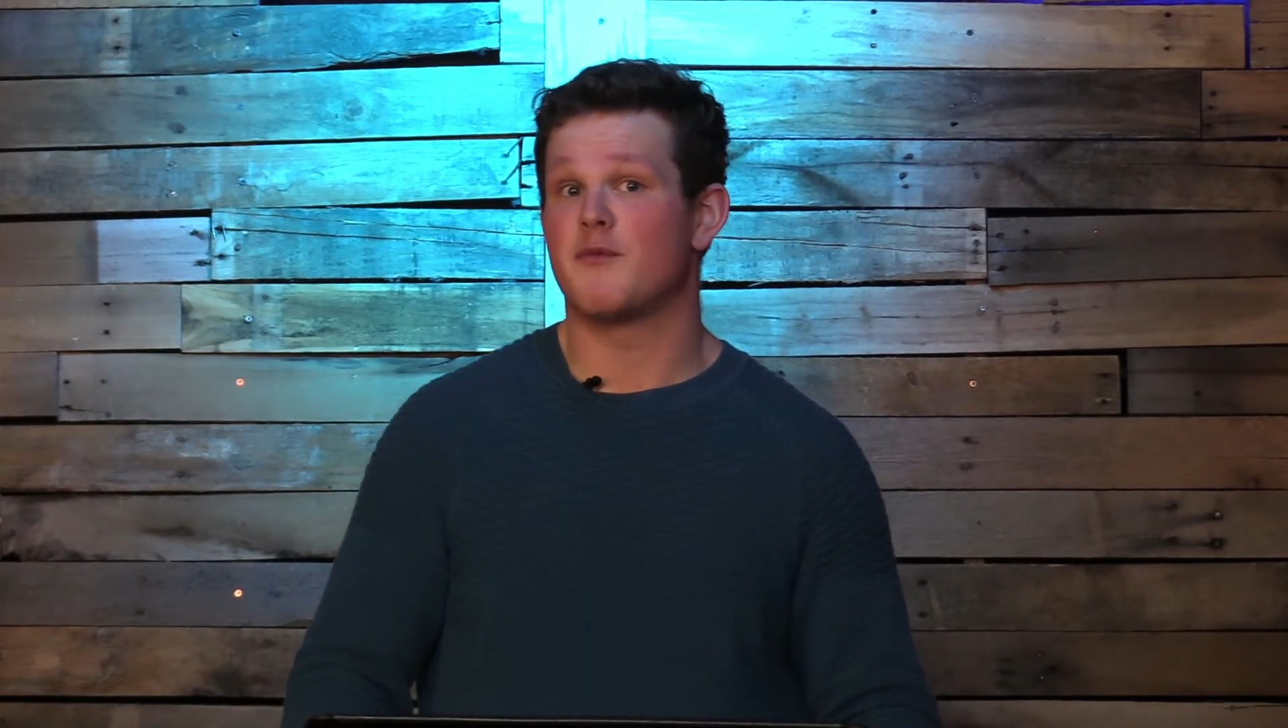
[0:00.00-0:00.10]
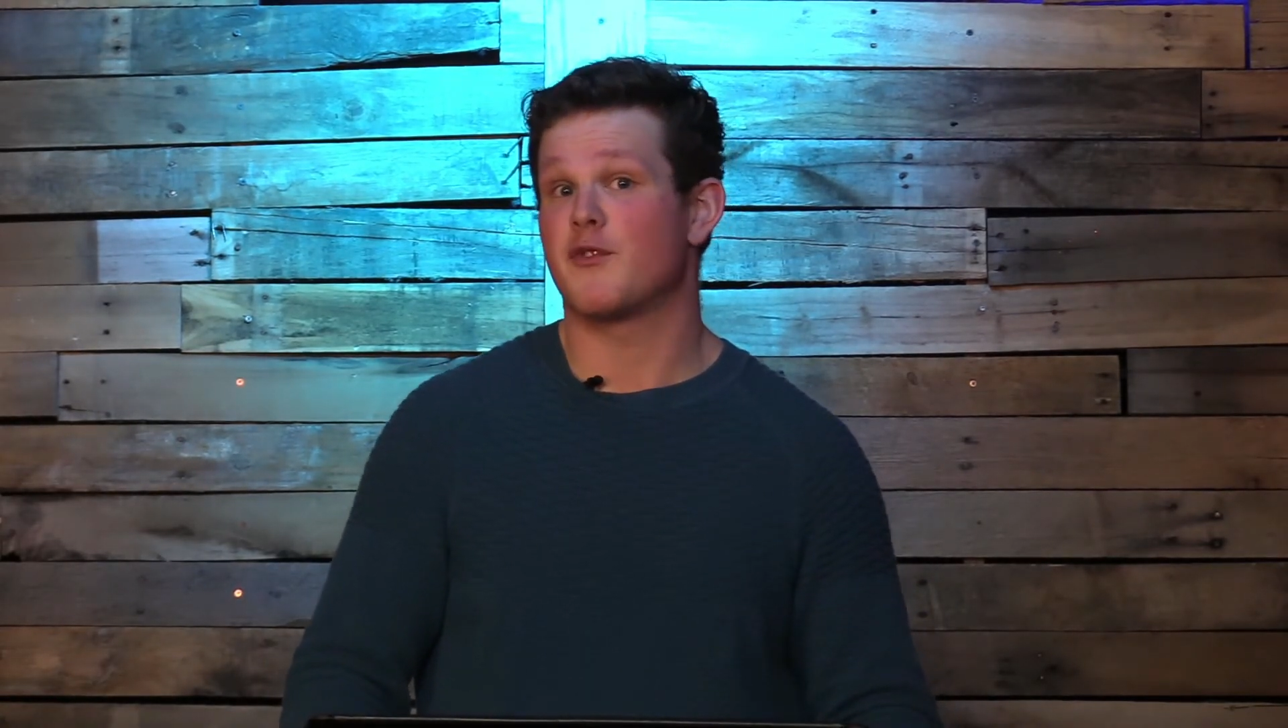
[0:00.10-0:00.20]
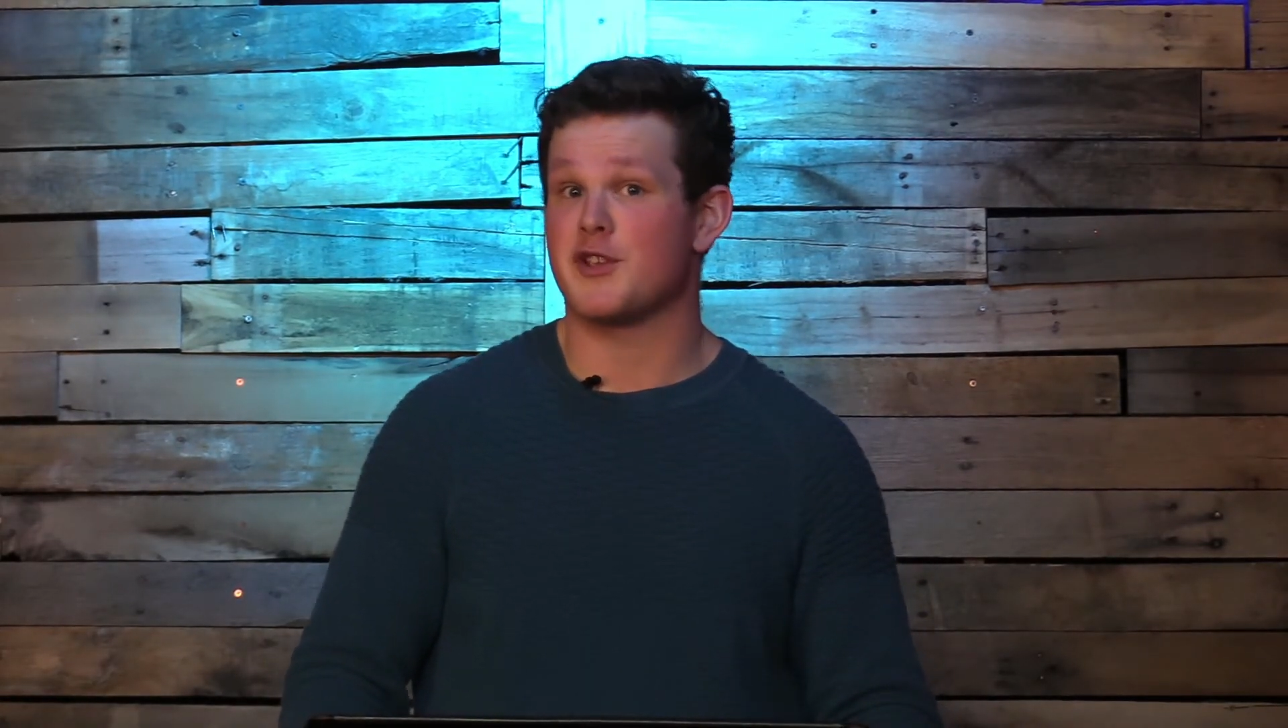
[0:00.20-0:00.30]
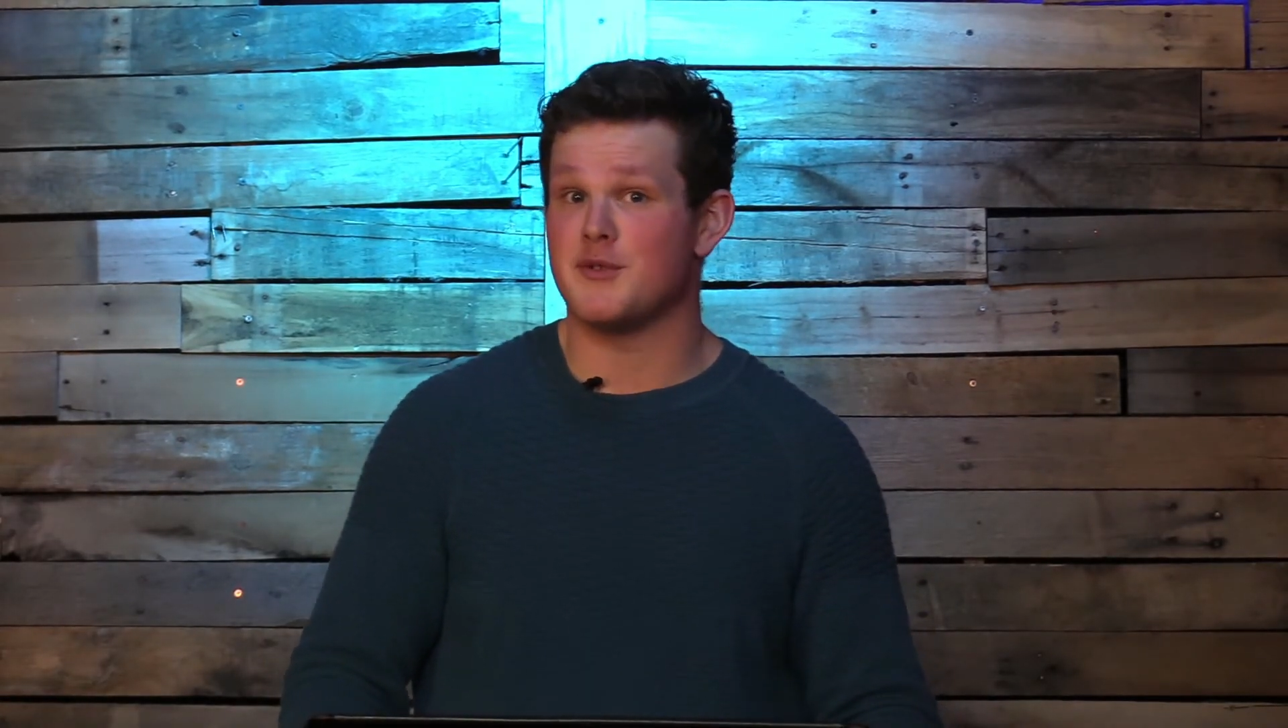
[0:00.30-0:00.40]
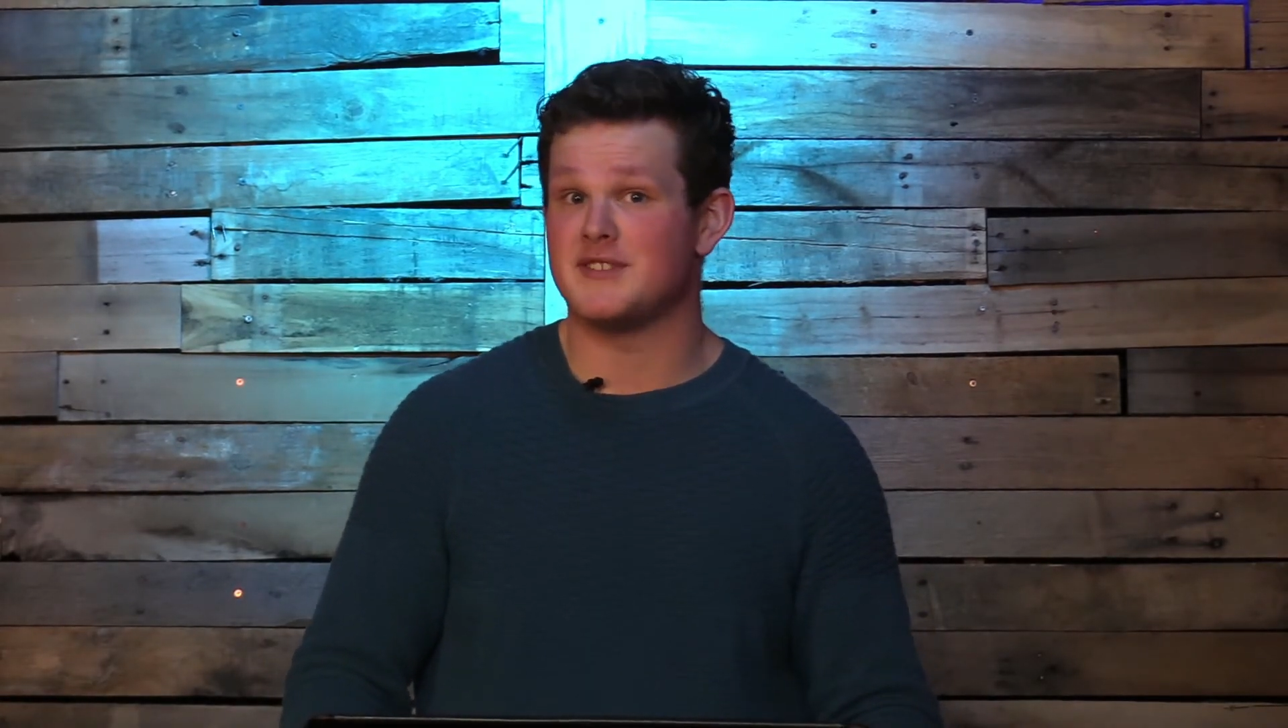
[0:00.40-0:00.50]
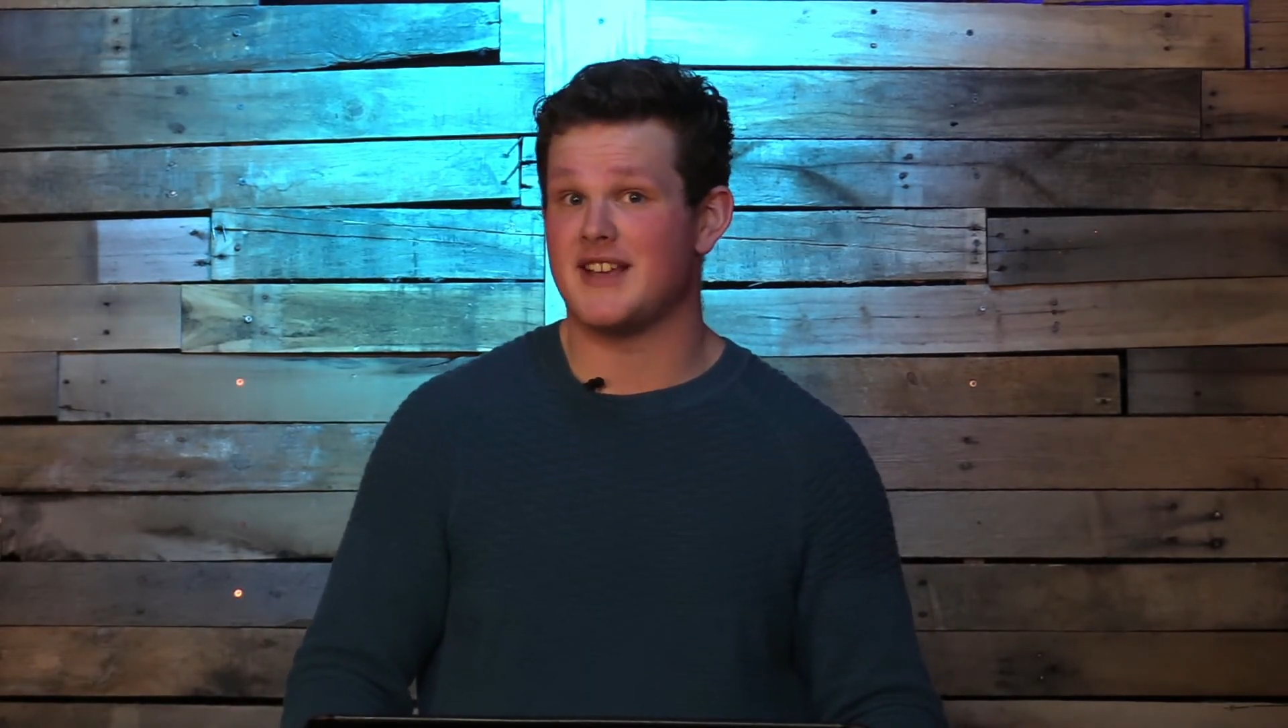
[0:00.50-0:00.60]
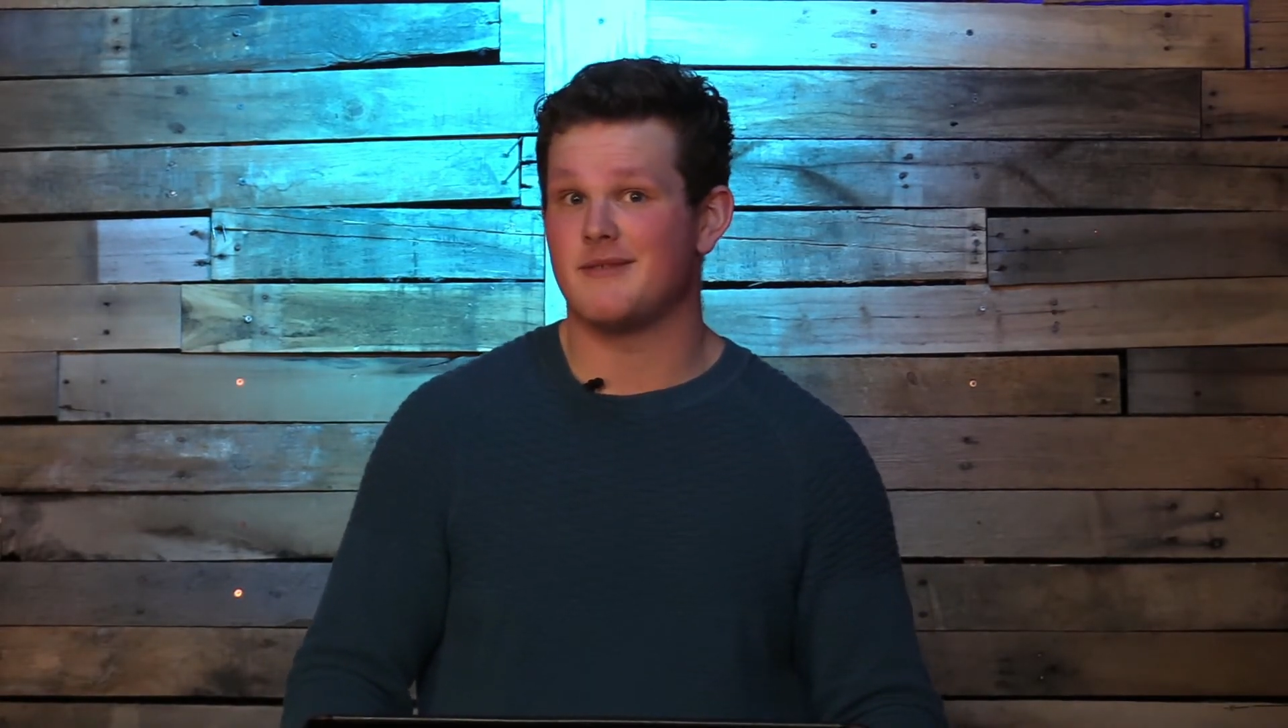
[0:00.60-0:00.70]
for you today.